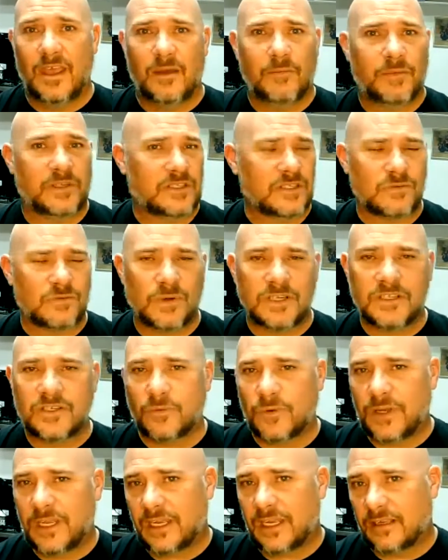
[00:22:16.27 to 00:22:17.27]
But just once a
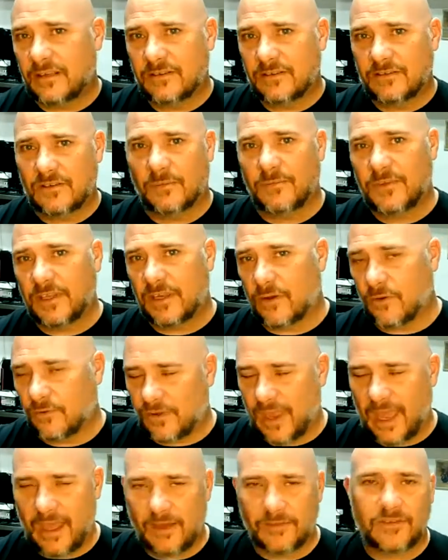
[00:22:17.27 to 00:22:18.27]
week, something goes
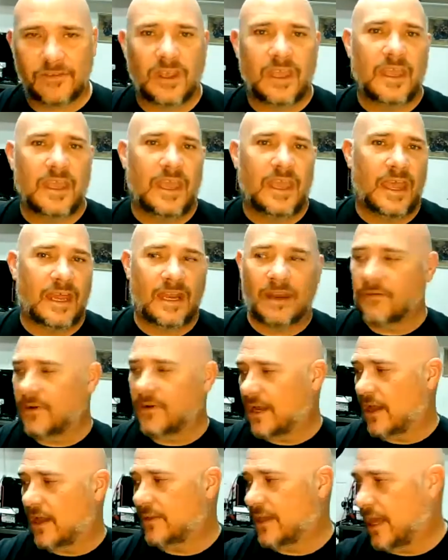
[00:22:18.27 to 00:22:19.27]
out, and every
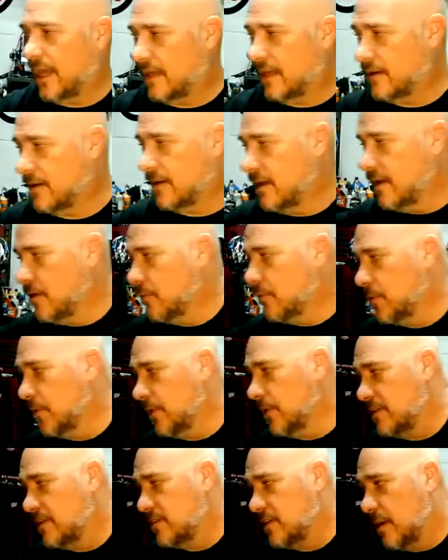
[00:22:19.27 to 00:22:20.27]
now and then we'll
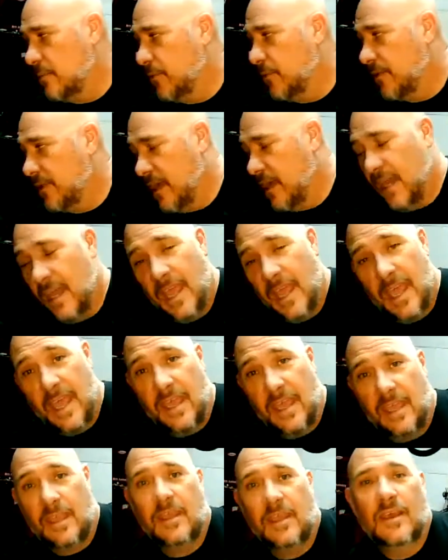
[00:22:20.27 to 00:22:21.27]
hit you up with a,
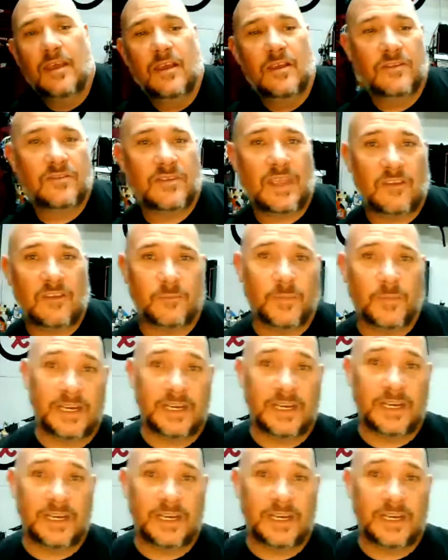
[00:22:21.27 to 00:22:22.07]
hey, save money